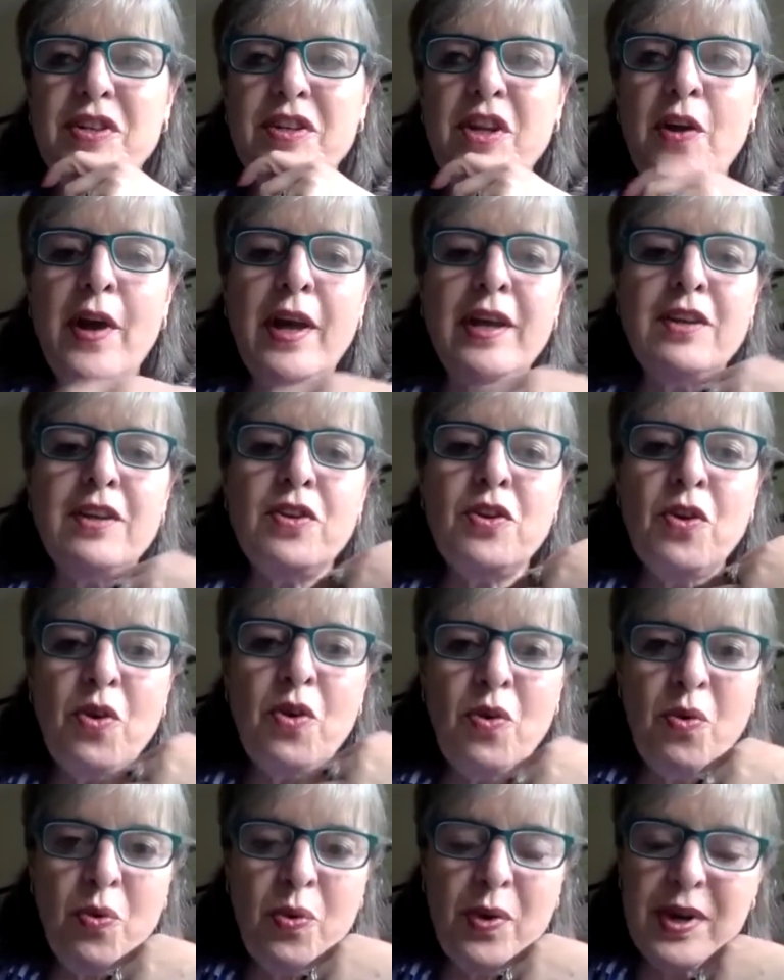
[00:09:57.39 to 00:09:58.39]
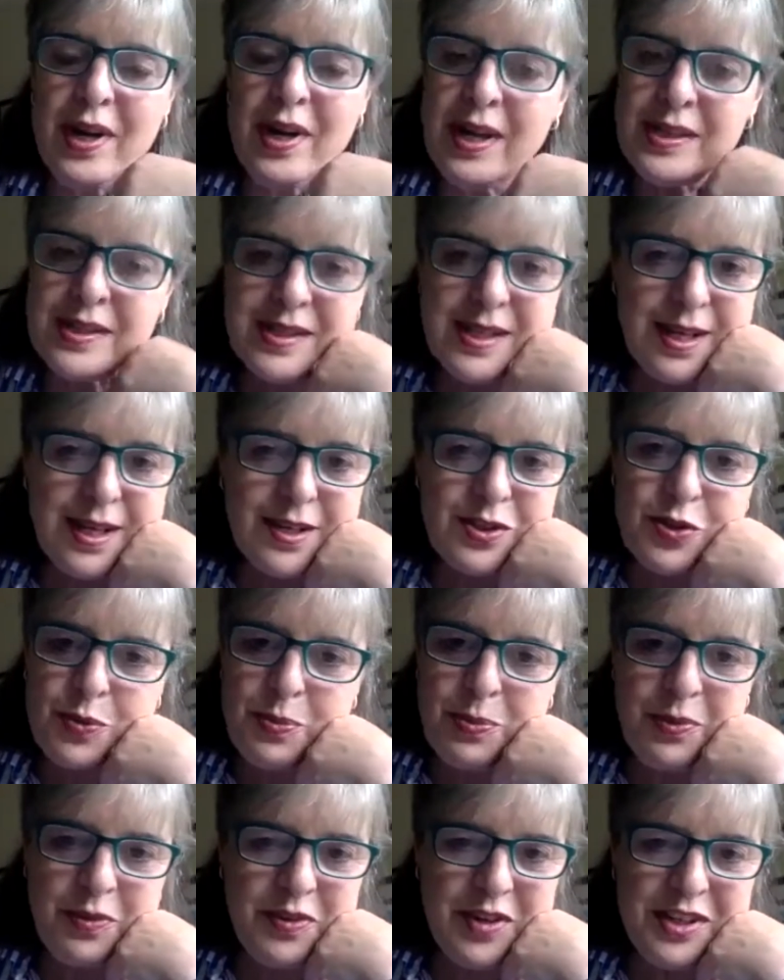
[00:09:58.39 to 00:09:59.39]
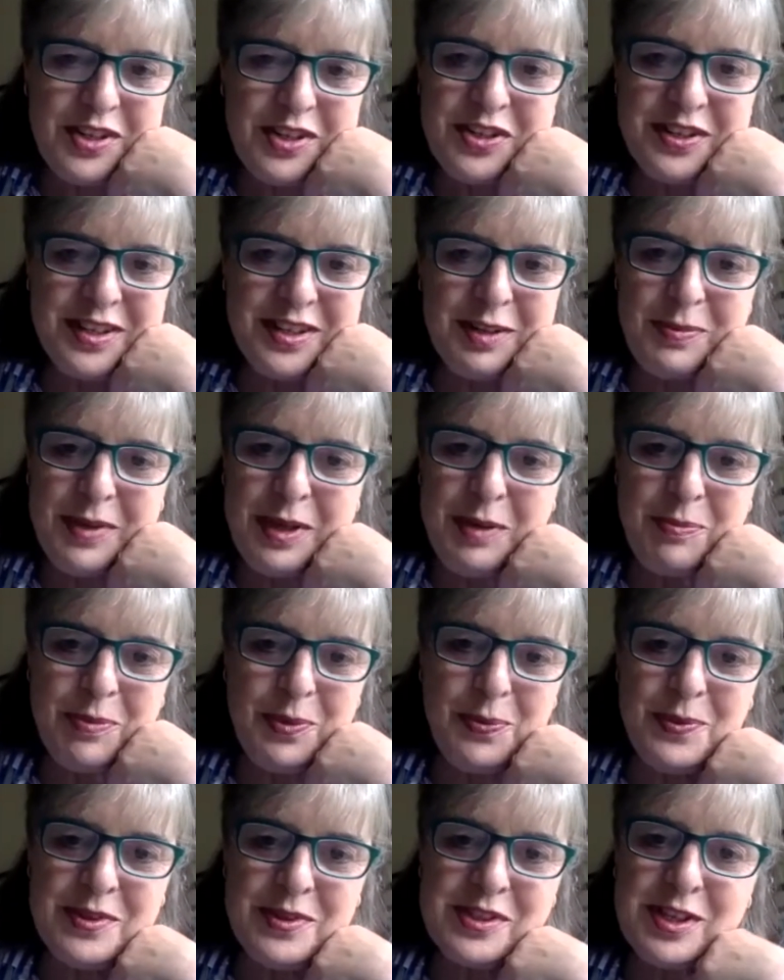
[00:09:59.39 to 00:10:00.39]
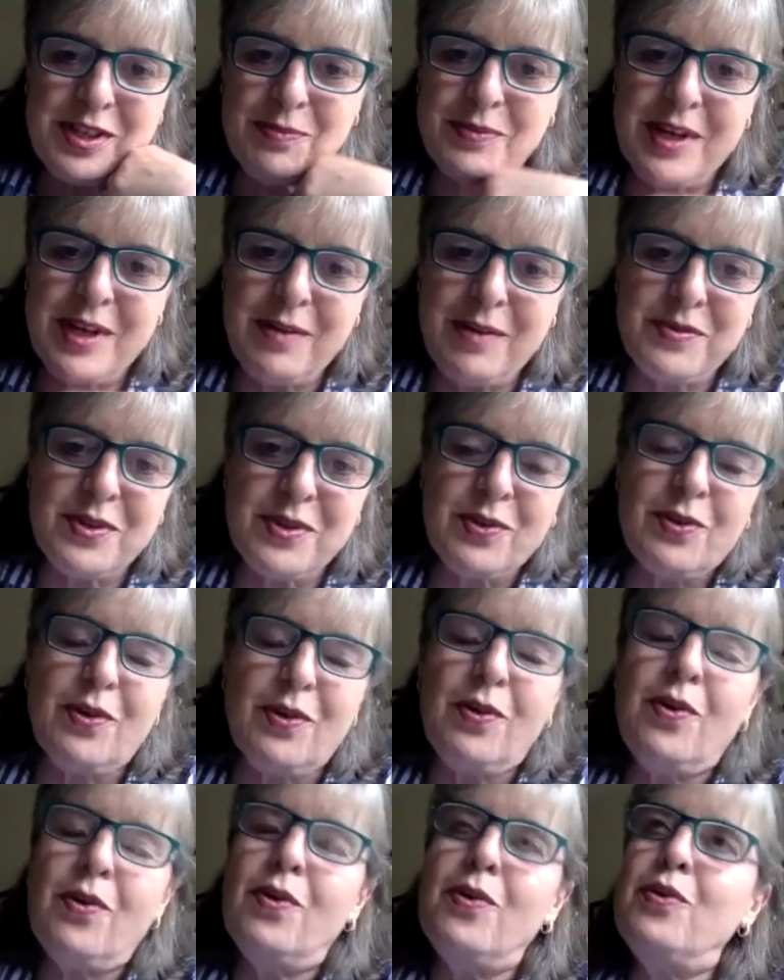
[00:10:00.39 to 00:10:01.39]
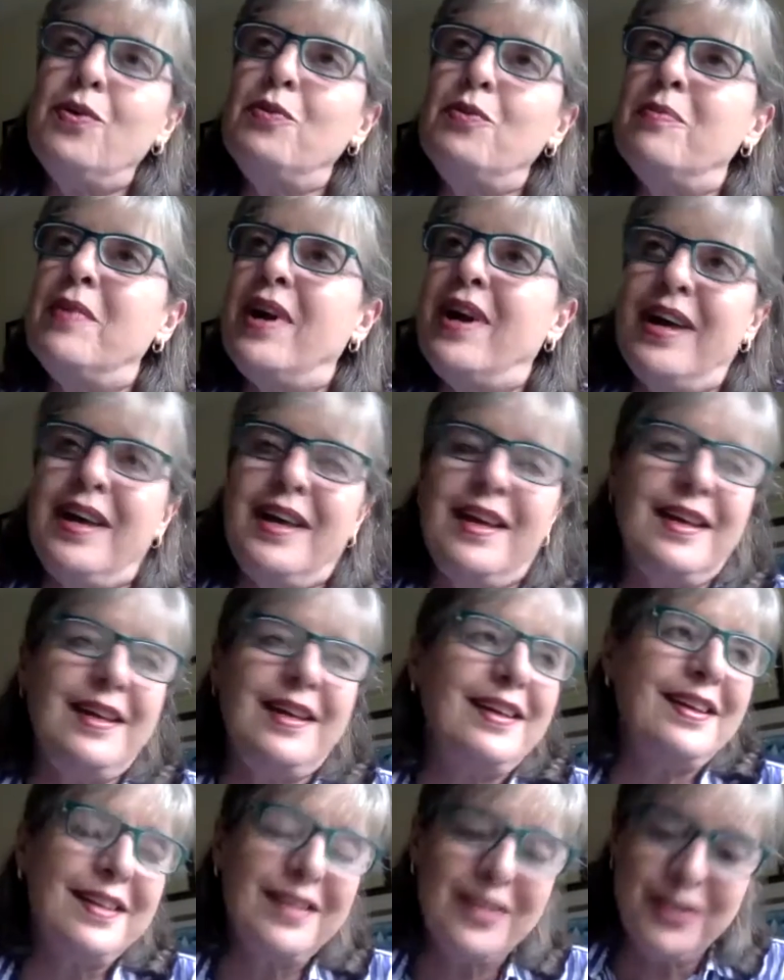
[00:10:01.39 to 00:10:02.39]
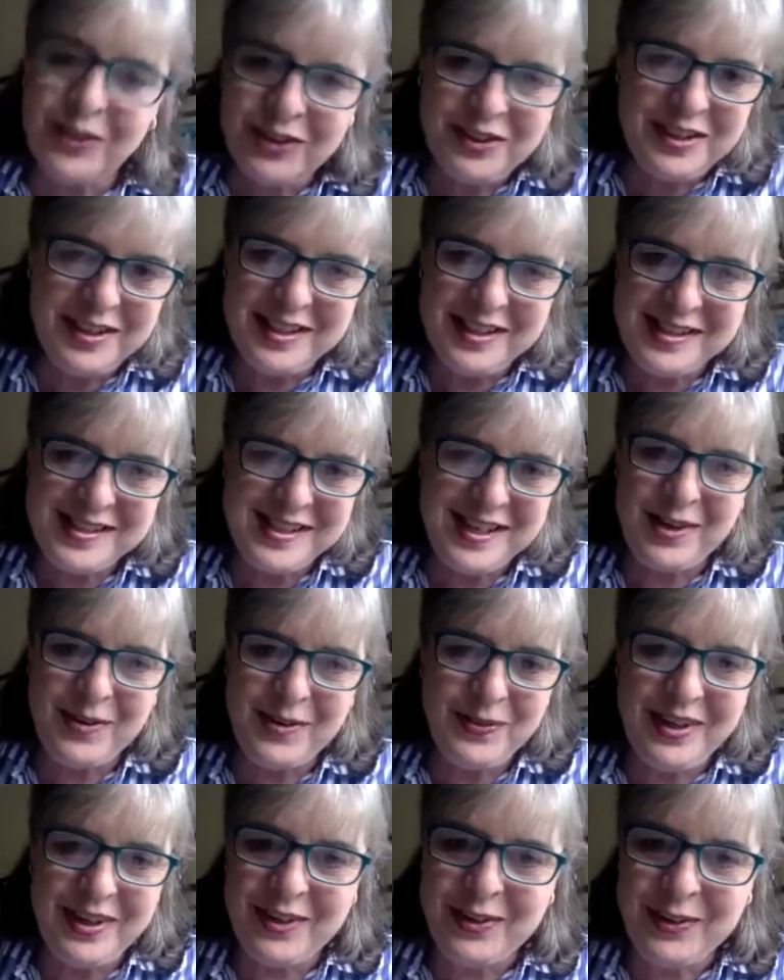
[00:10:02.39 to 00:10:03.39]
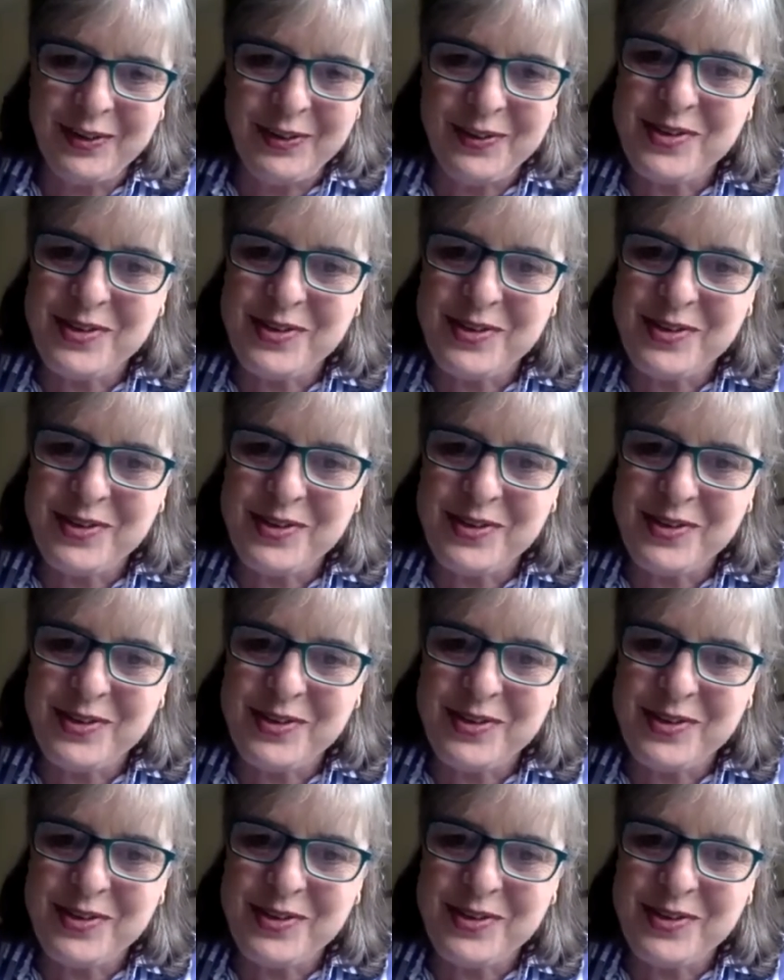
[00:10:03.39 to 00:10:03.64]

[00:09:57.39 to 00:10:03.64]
Now, I know when I say supervision that people will sometimes go, "Oh my goodness, here we go with